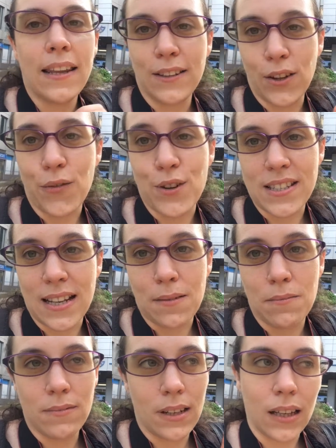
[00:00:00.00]
the first time.
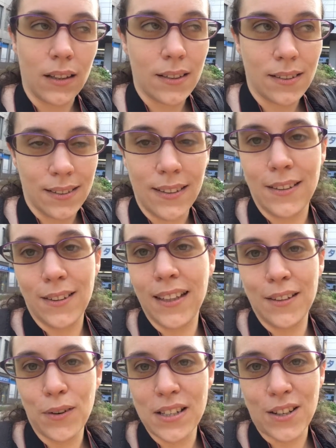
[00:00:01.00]
Like,
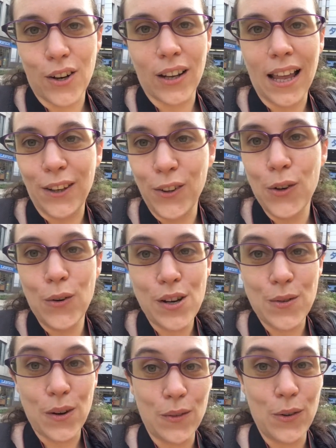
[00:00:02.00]
it was gone. I knew
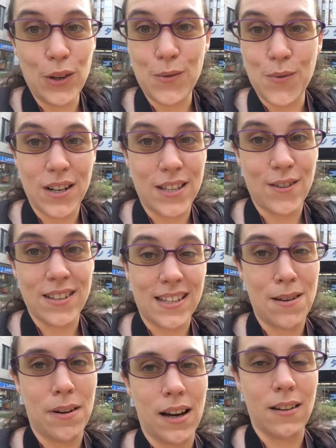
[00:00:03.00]
which box he was
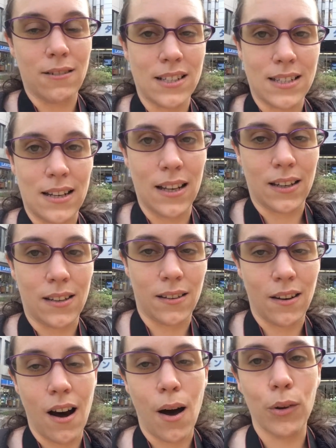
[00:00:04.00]
there, but I was like,
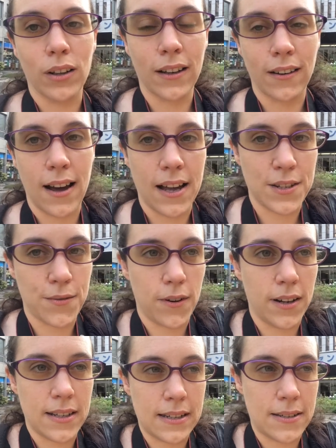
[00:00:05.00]
no, I'm not gonna ask for
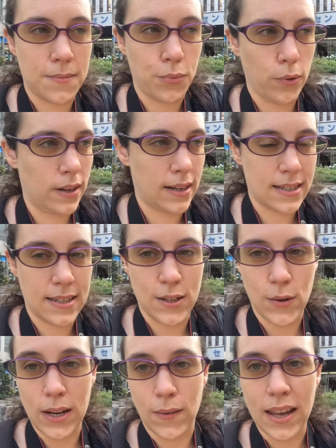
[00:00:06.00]
it, that's pointless.
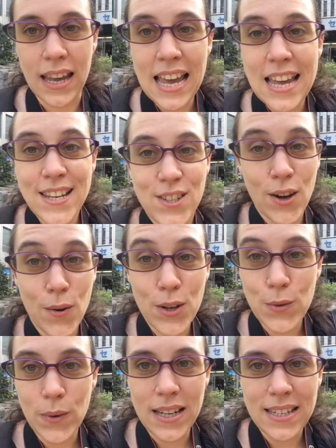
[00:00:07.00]
So anyway, so I
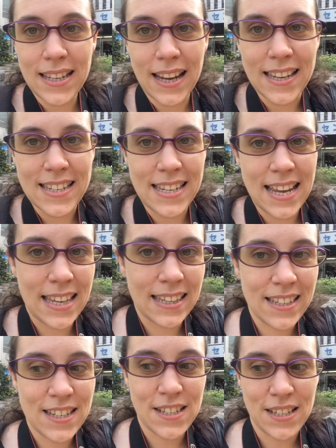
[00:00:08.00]
was waiting, and
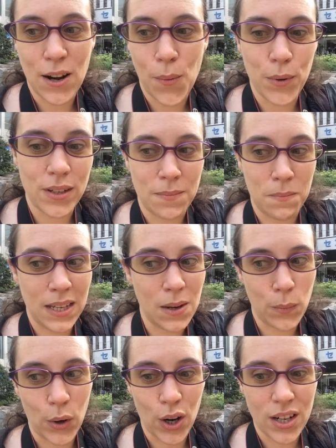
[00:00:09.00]
then she opened a
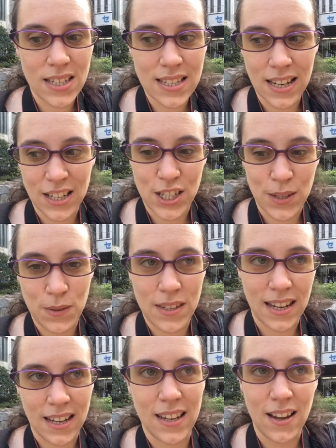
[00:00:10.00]
big box and she
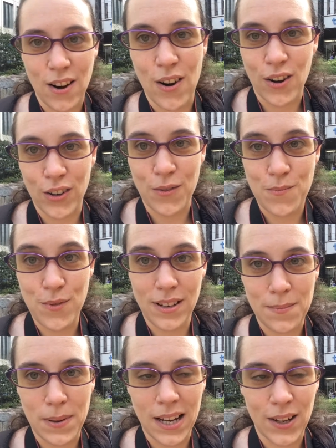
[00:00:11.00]
took a lot of
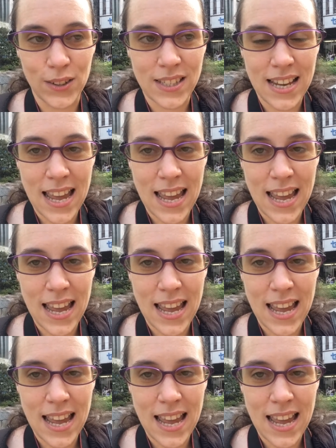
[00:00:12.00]
Pullip out,